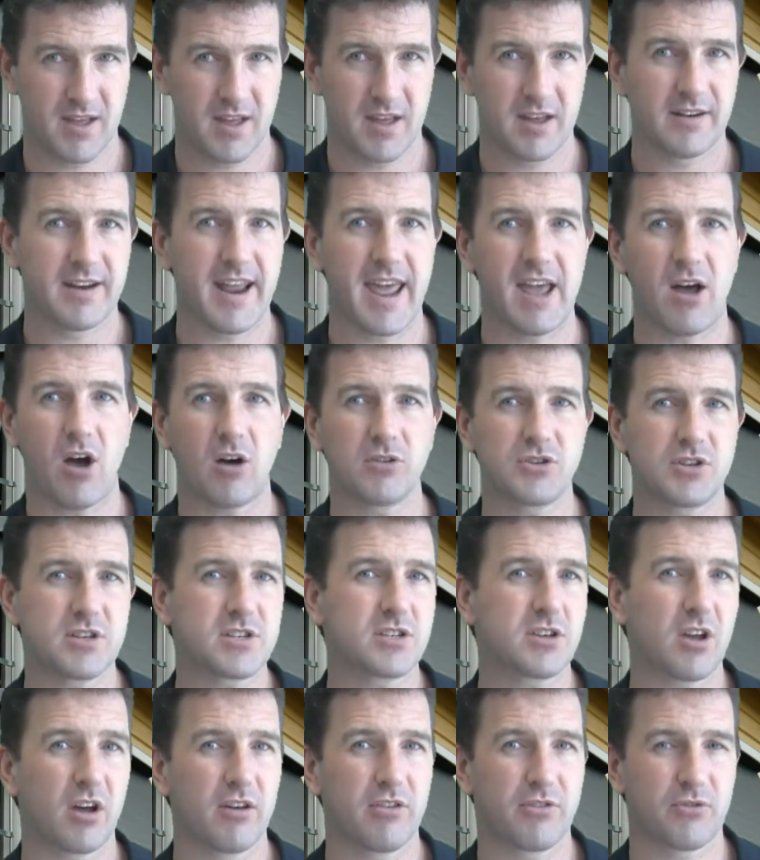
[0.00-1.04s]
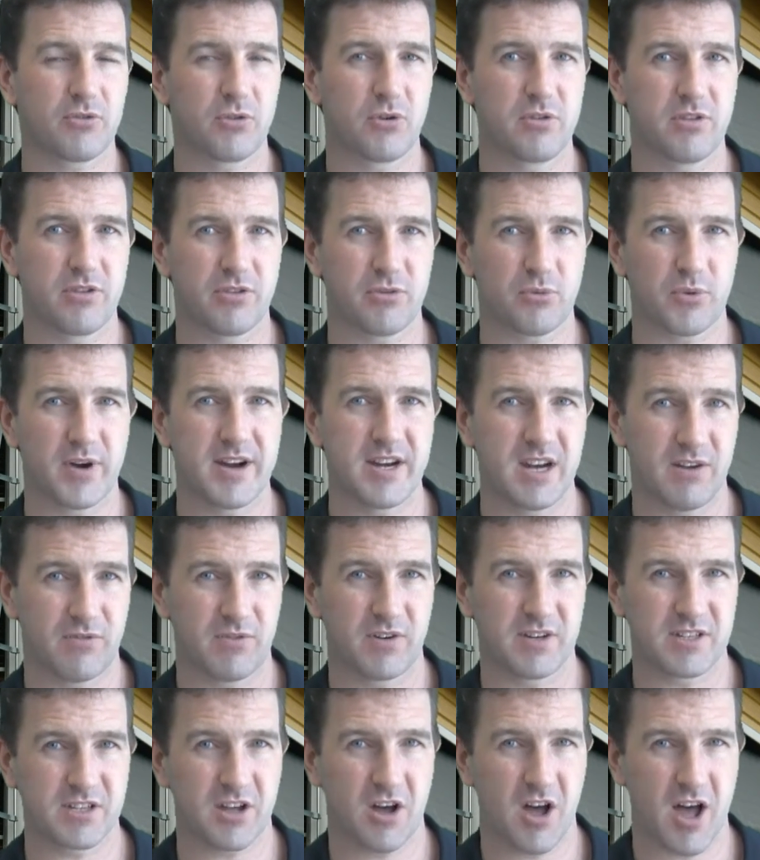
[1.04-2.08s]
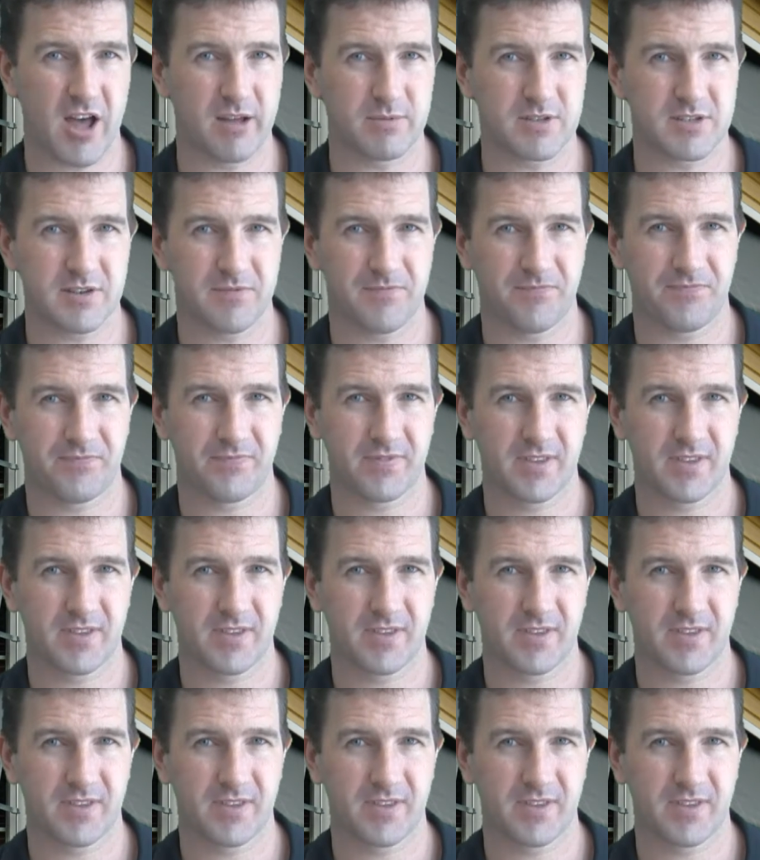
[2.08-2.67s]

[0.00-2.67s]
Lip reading: Now I'll just go through the three different types.